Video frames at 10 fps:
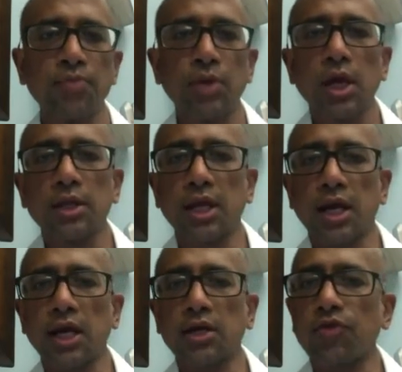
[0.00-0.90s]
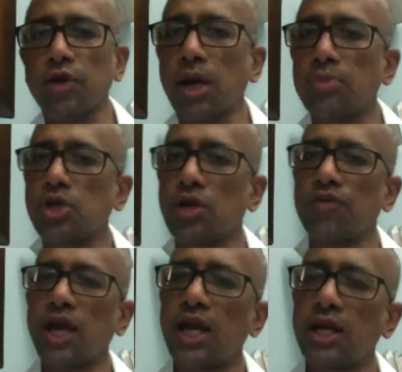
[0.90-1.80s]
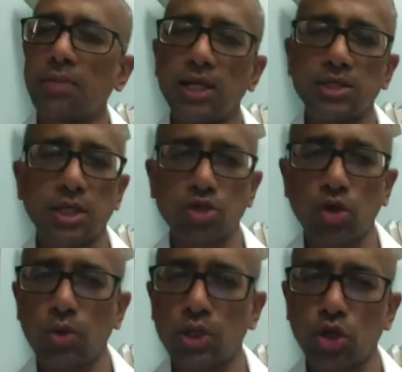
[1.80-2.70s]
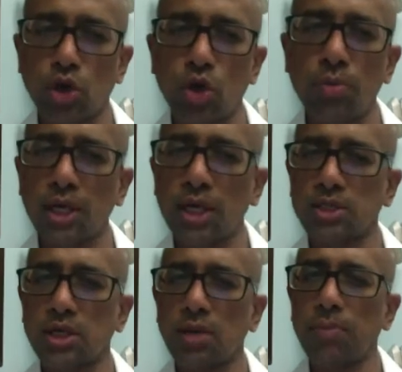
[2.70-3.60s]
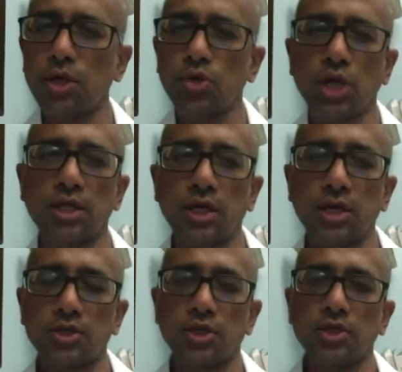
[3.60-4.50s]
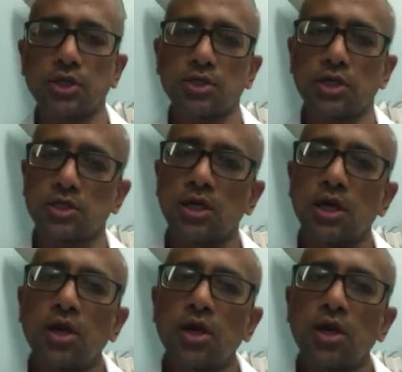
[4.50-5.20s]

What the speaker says: The rate of adoption of AI in medicine is always slow because compared to the other industries such as